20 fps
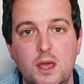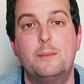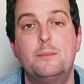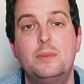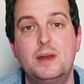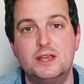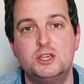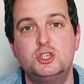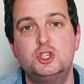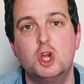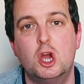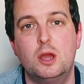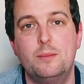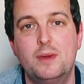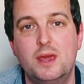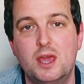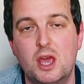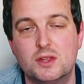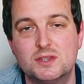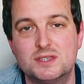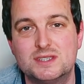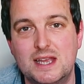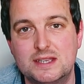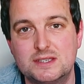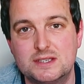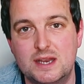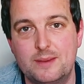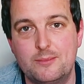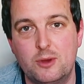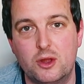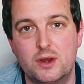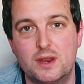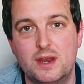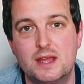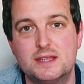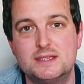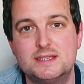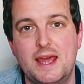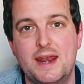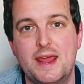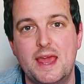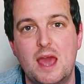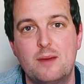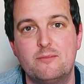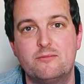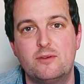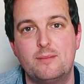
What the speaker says: And please join me on Saturday morning at 10 a.m.